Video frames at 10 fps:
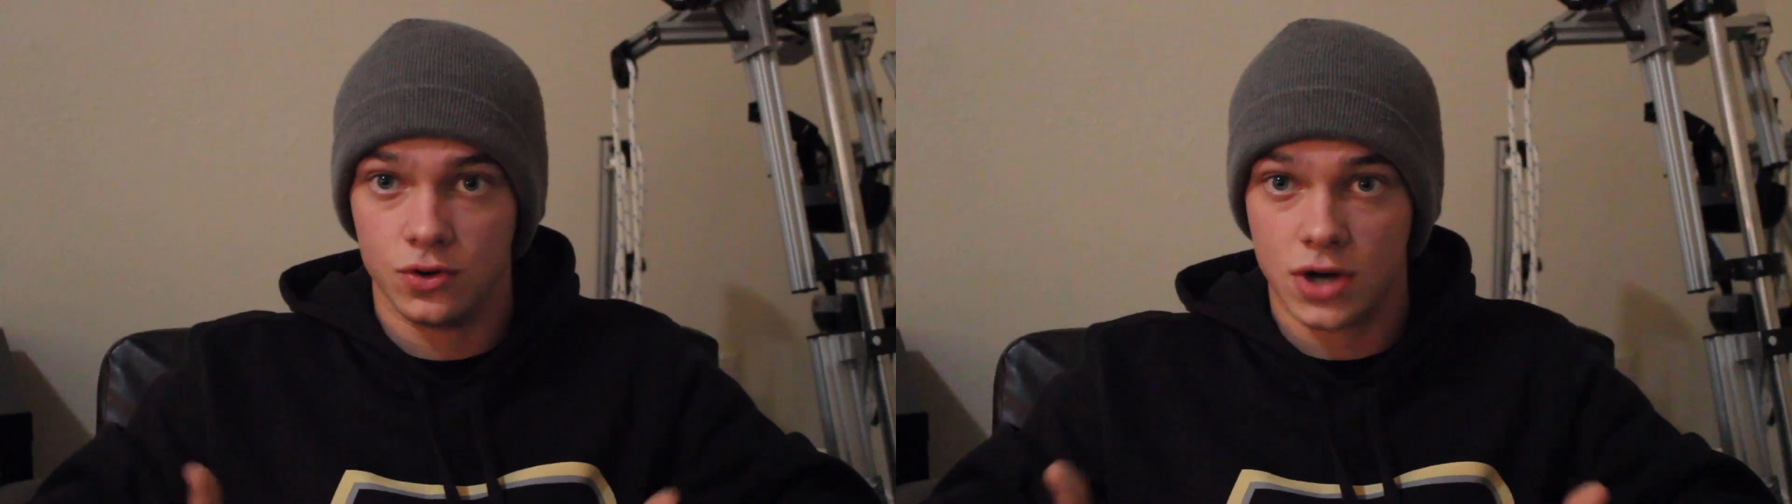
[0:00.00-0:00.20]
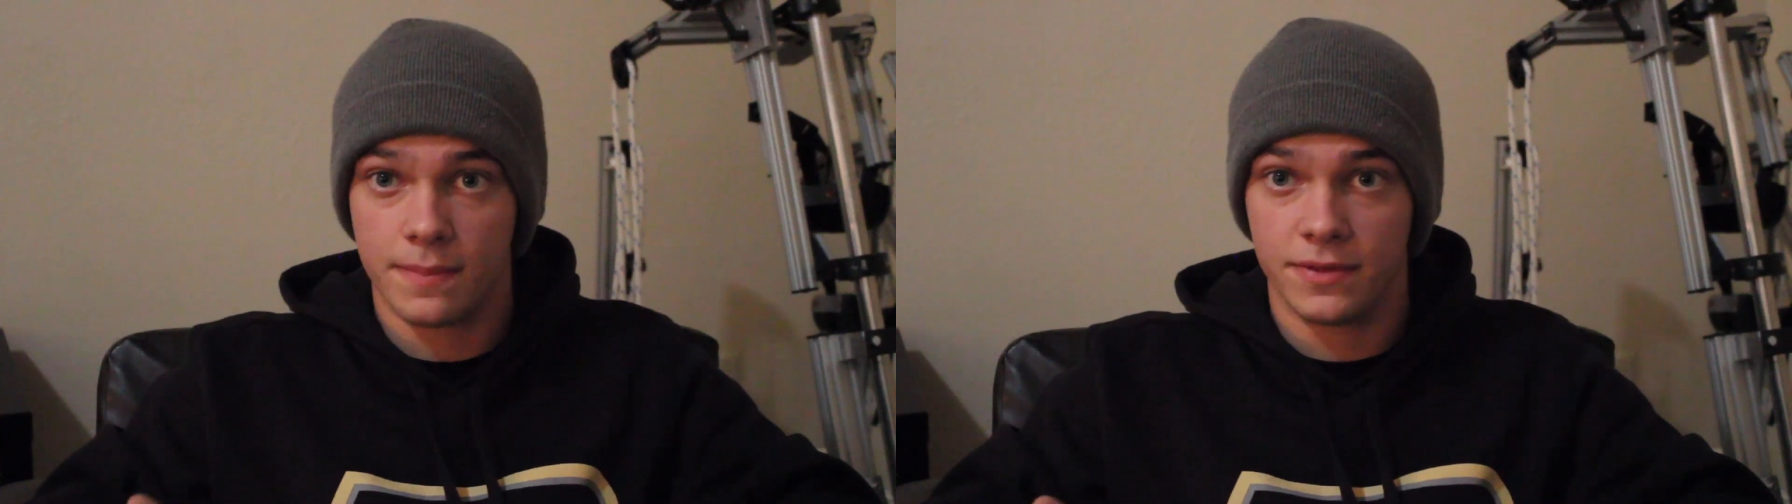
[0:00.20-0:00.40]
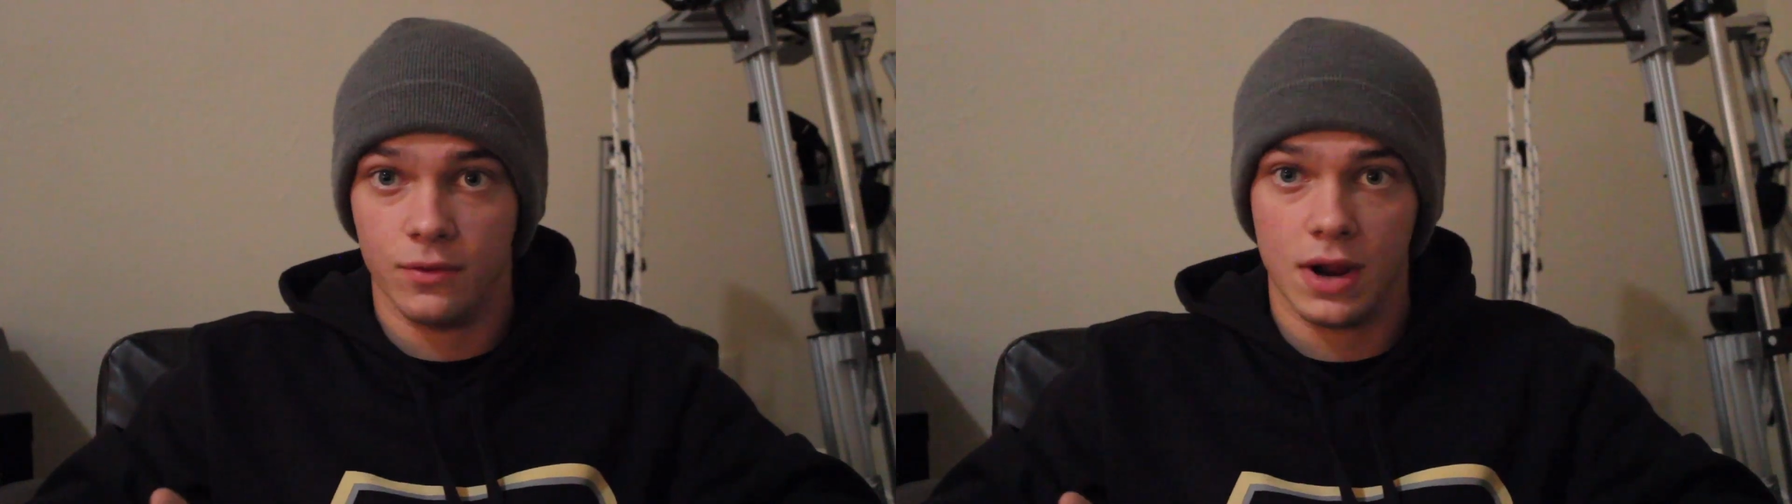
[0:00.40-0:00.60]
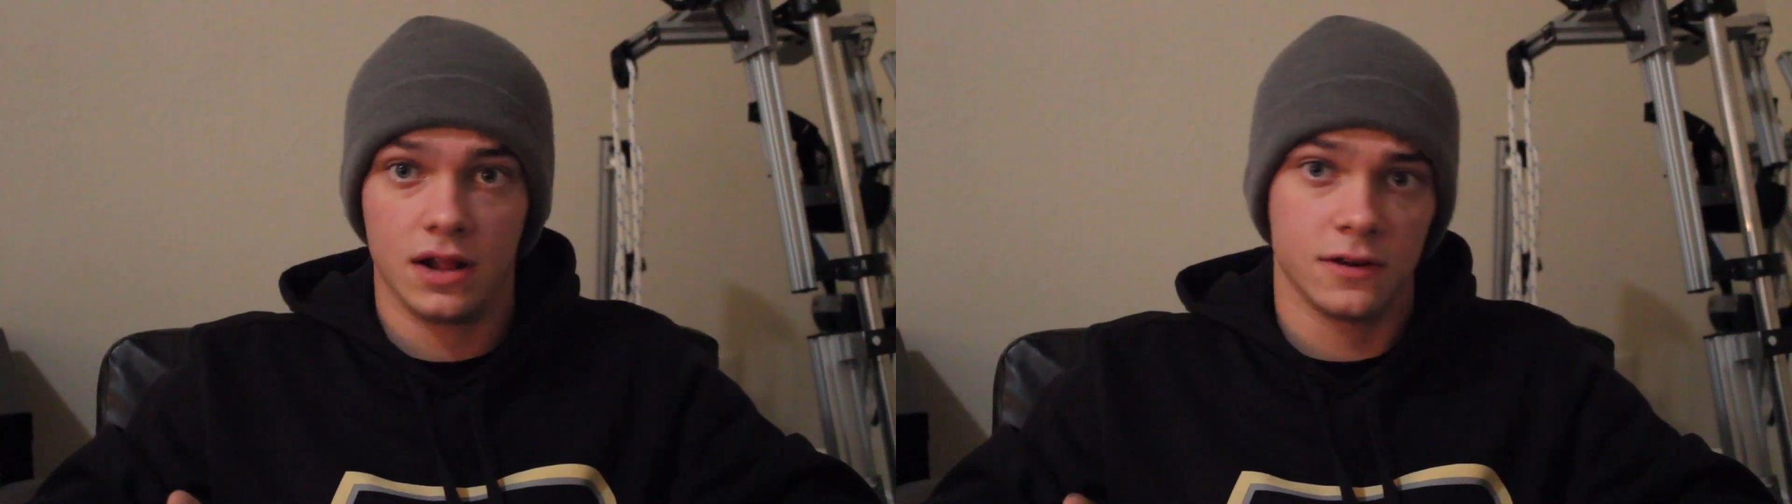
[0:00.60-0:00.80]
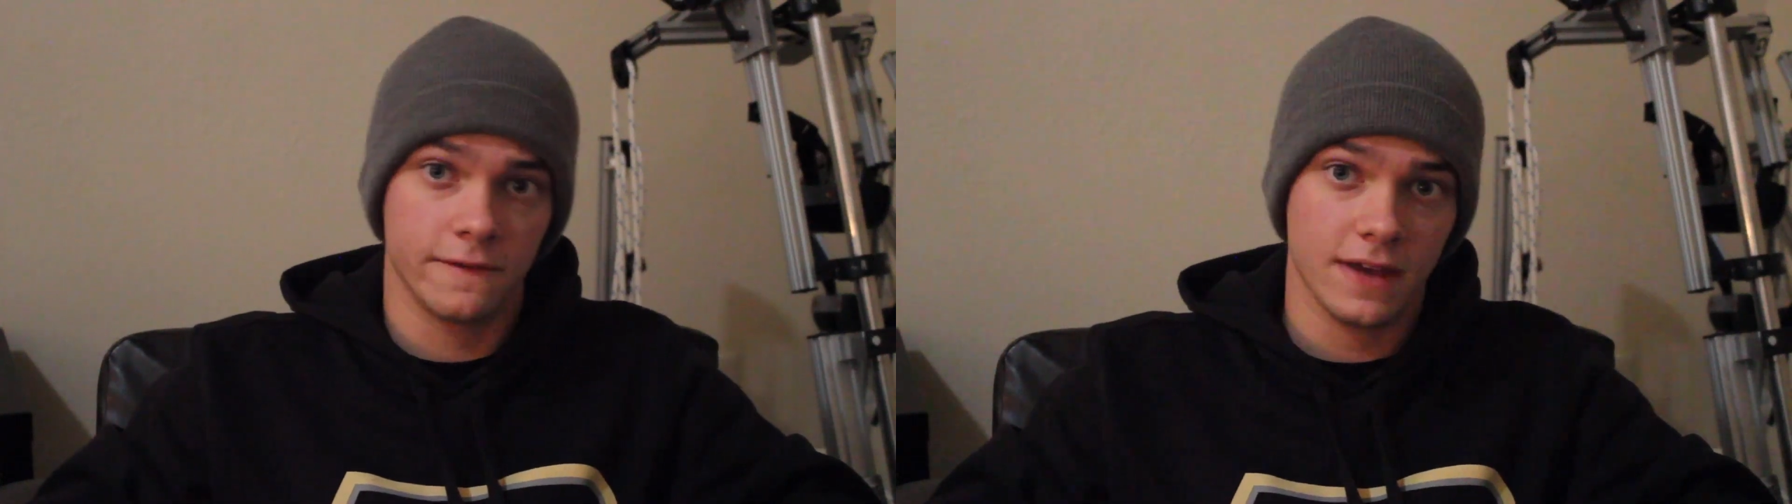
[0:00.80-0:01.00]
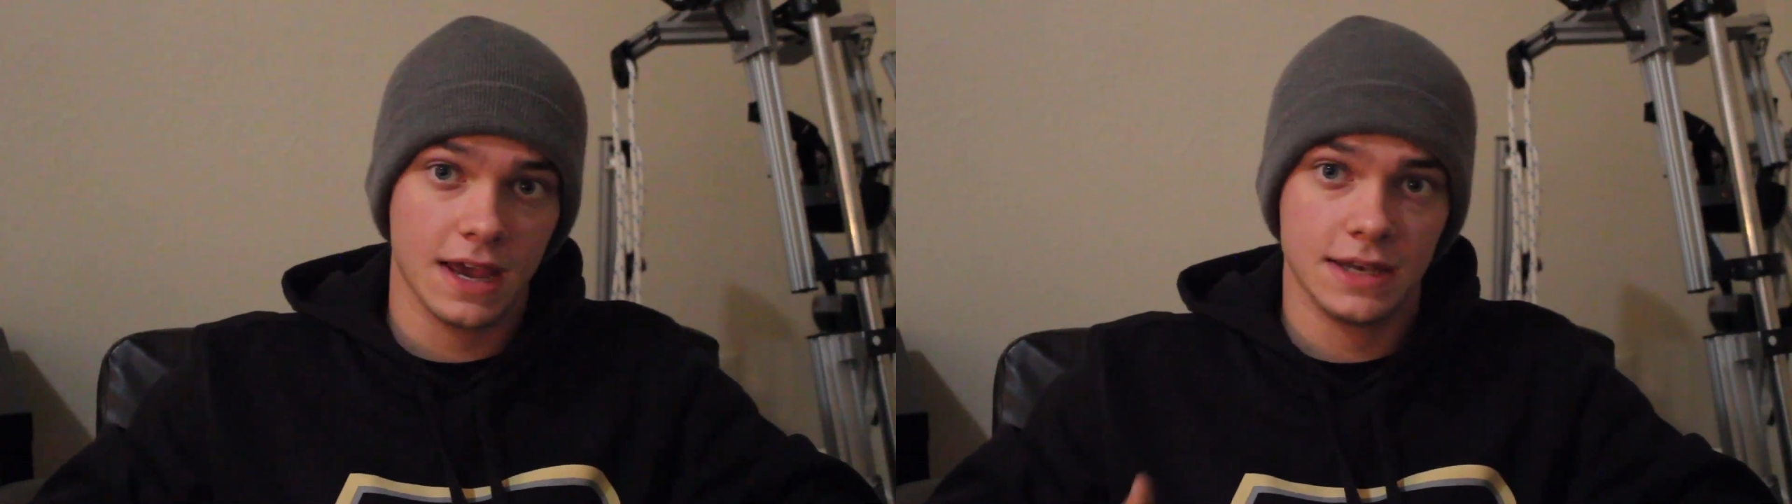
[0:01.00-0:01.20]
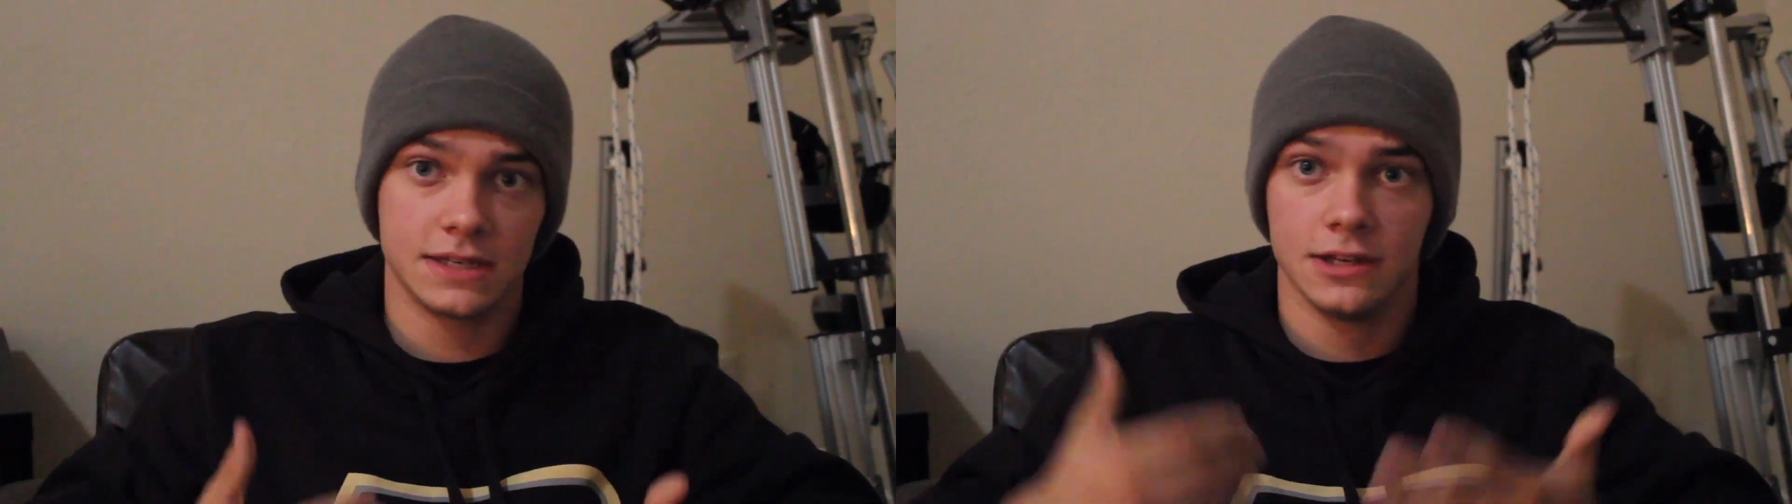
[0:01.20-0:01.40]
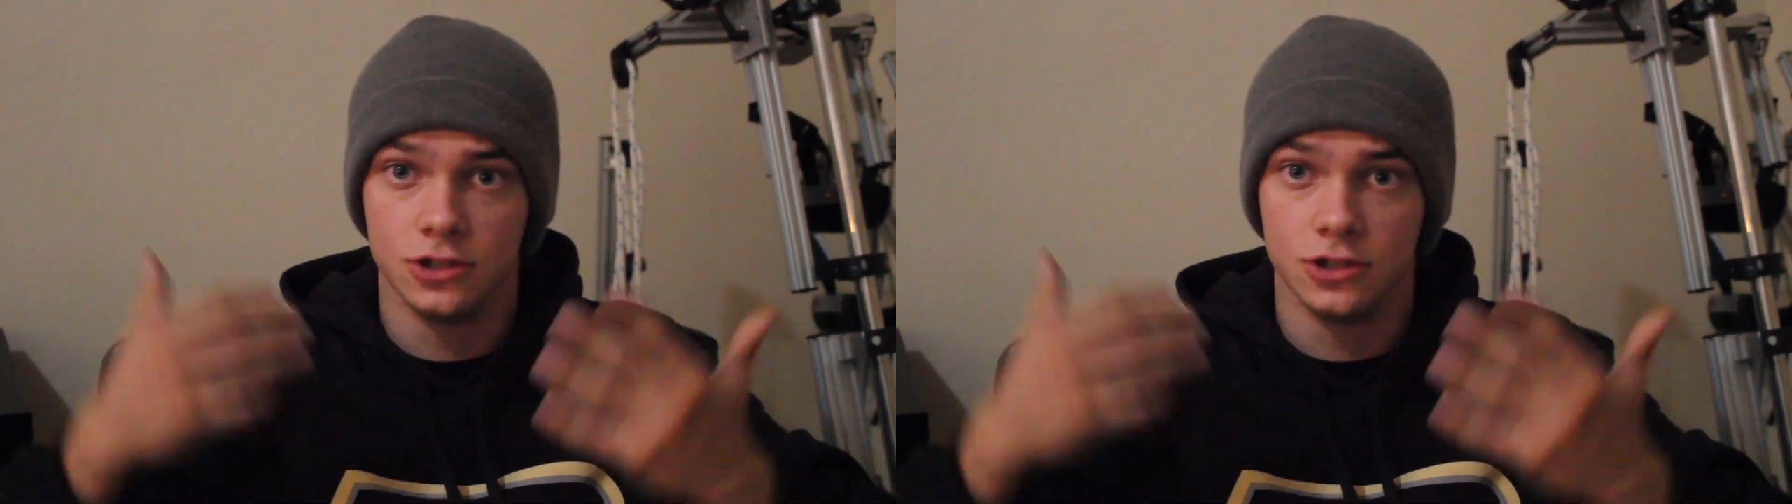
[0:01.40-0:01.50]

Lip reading: drop the weight on your face.